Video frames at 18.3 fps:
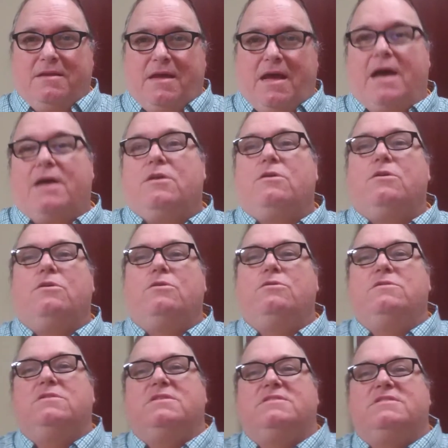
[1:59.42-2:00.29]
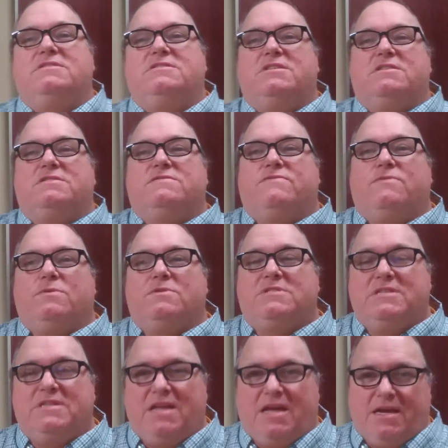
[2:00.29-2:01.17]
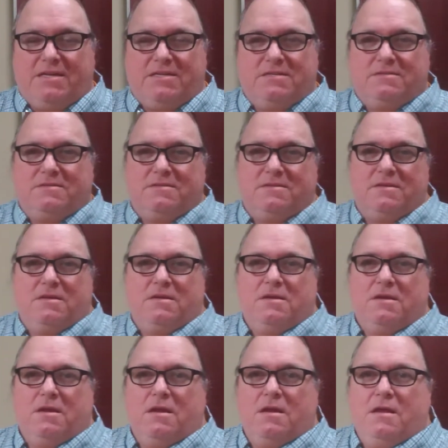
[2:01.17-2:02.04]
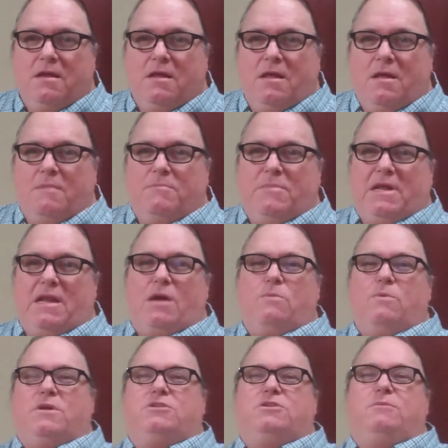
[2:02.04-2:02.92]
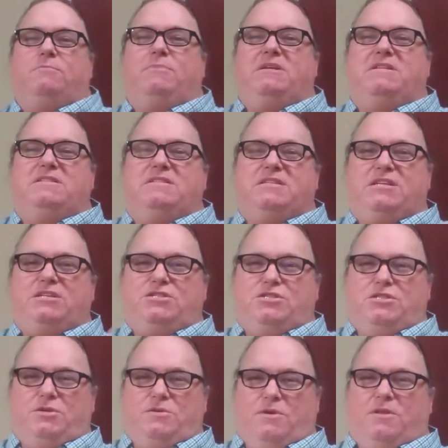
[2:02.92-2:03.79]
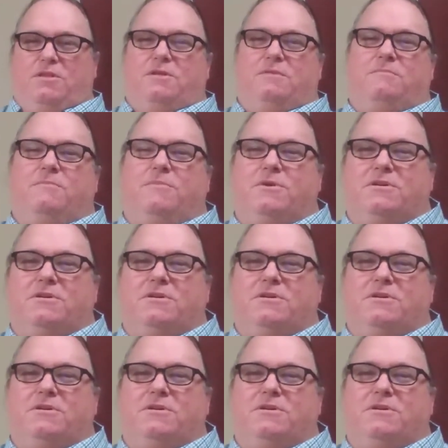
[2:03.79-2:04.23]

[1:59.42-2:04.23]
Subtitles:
I don't know who this is just for tonight, but I want to beseech you on the